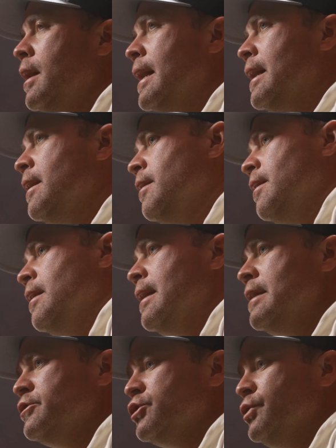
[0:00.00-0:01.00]

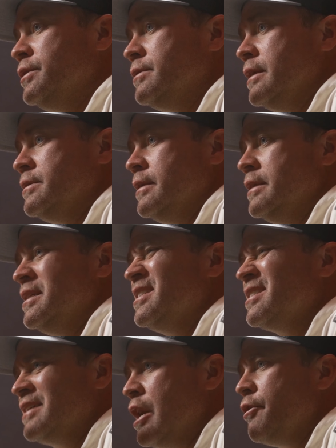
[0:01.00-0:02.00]
And so it's a
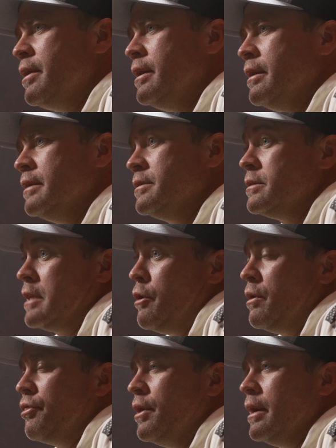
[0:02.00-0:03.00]

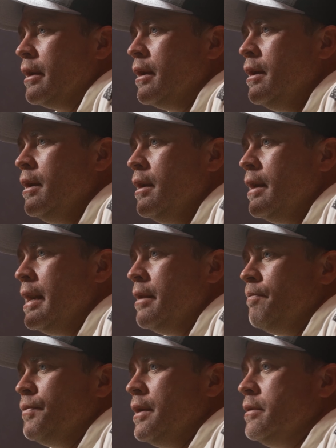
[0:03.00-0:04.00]
scary thing.
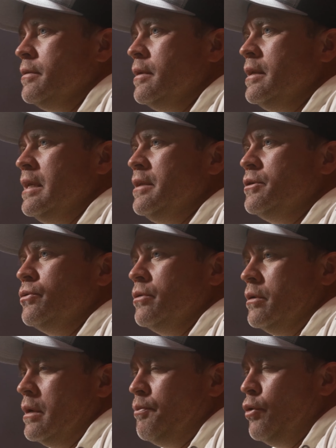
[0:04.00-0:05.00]
And
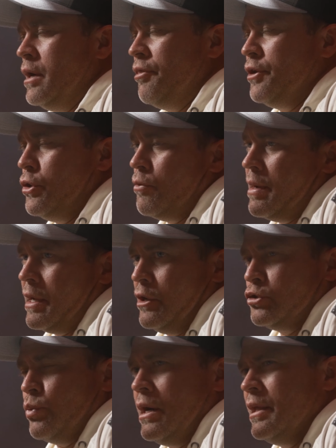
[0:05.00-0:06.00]
to a point I think you're making
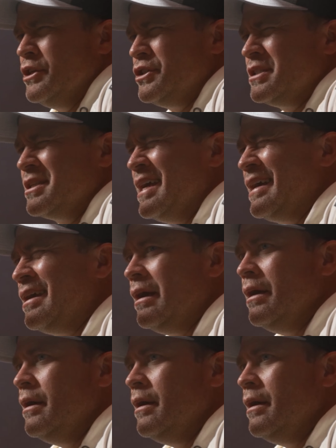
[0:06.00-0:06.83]
as well is just like